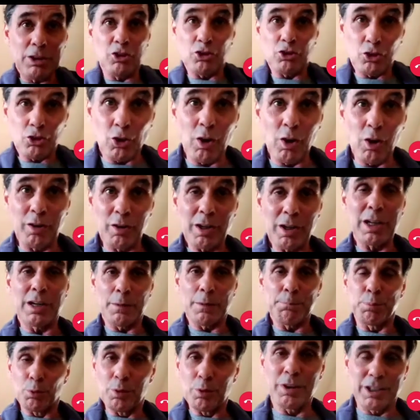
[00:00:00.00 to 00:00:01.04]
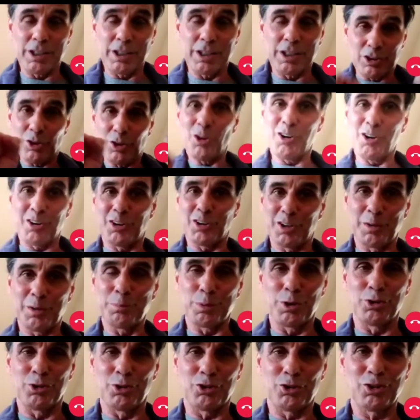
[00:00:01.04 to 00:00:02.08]
you're much stronger in a pull than you
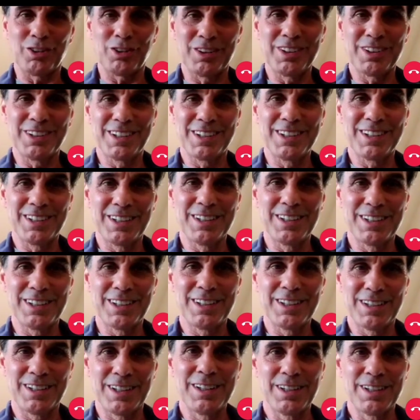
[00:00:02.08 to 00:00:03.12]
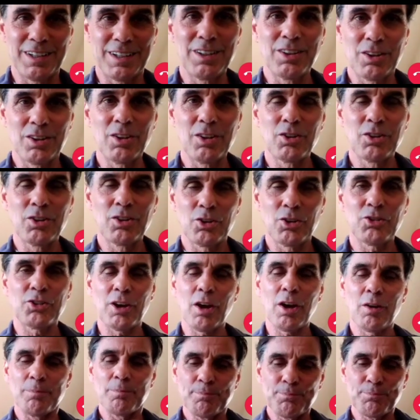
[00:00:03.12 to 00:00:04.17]
are on a push.
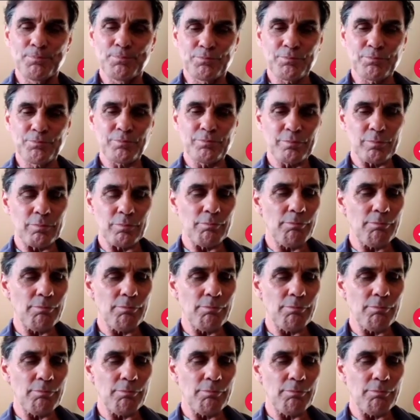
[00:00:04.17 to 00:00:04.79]
So,